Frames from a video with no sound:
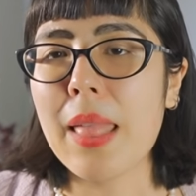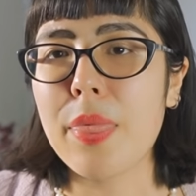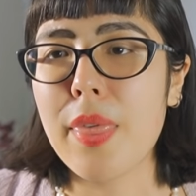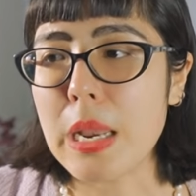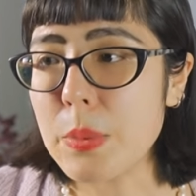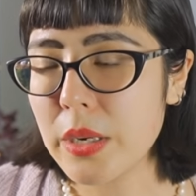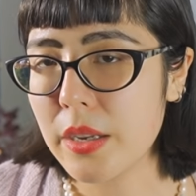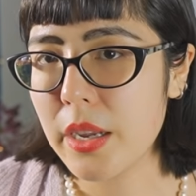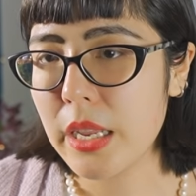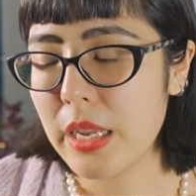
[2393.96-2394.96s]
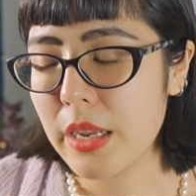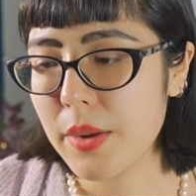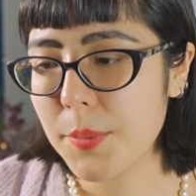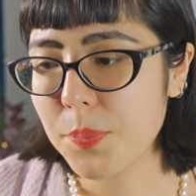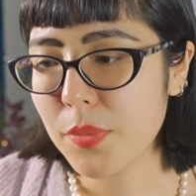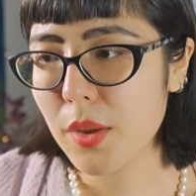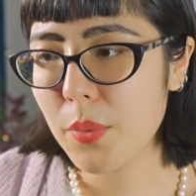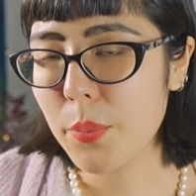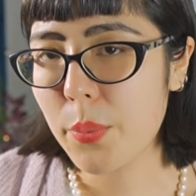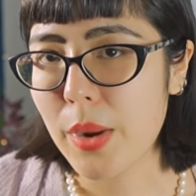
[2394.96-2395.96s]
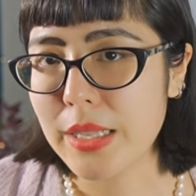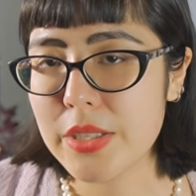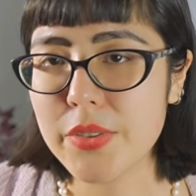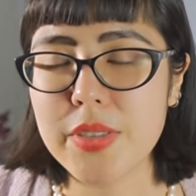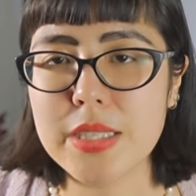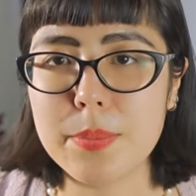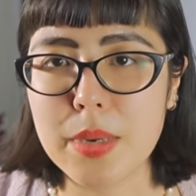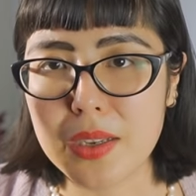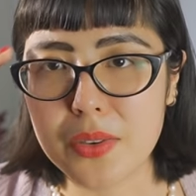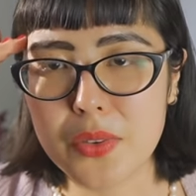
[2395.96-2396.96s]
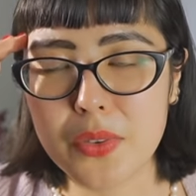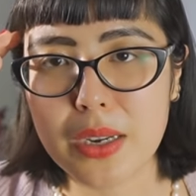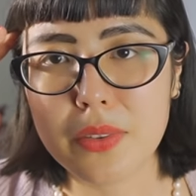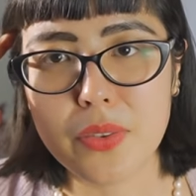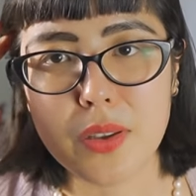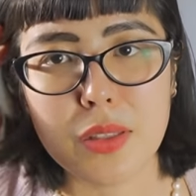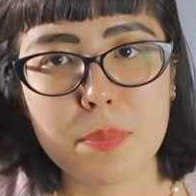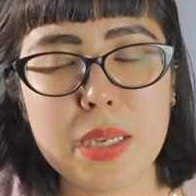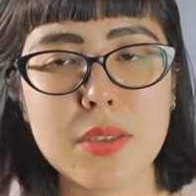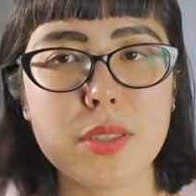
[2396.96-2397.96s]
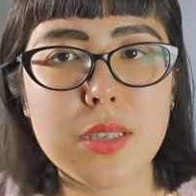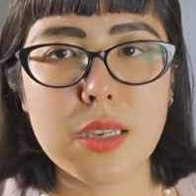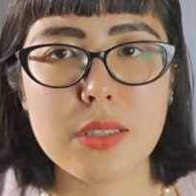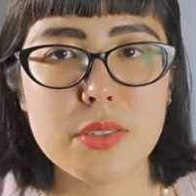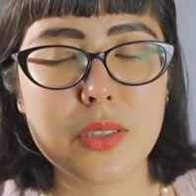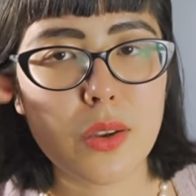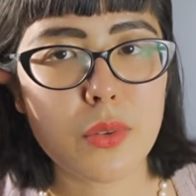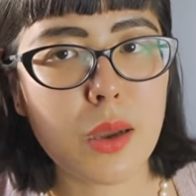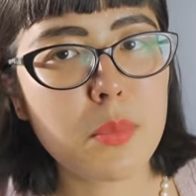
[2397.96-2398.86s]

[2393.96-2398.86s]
and then when i went to visit my grandfather because I don't,